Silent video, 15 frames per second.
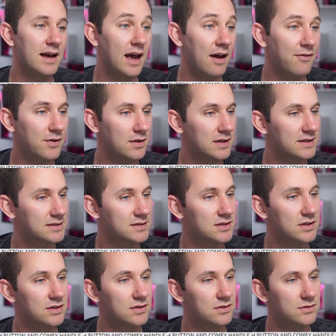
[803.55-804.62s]
Effortless
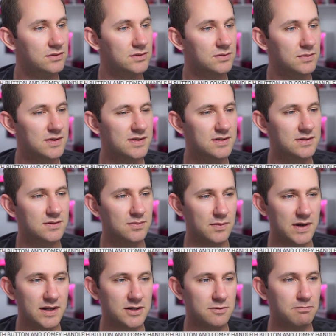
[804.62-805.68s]
to use with
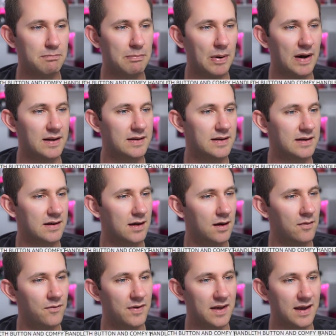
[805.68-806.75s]
switch, button, and
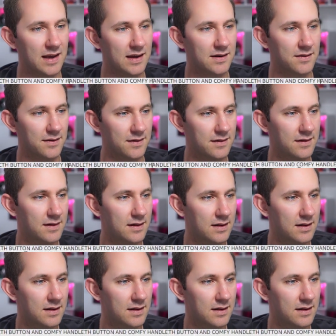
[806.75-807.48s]
comfy handle.